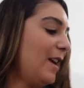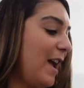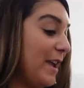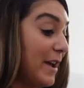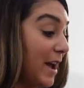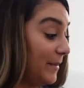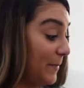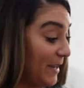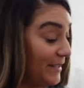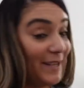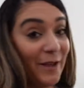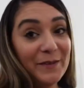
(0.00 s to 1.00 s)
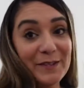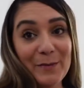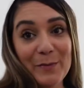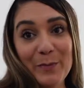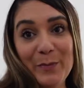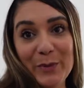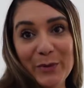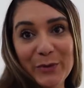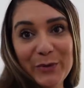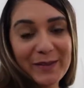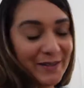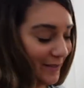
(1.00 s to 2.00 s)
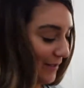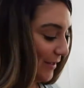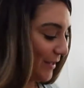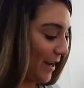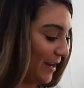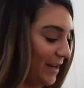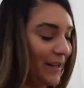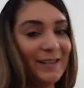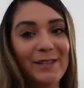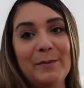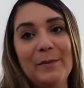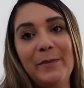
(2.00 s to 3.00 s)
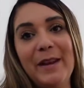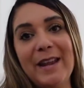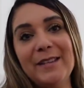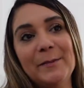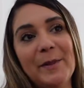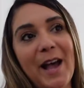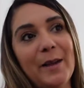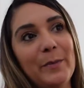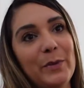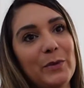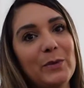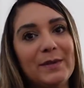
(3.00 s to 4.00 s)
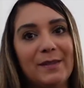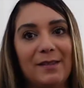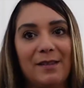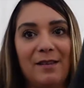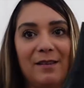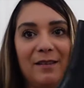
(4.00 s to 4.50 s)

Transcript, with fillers: I got myself some boots because I needed some nice black boots.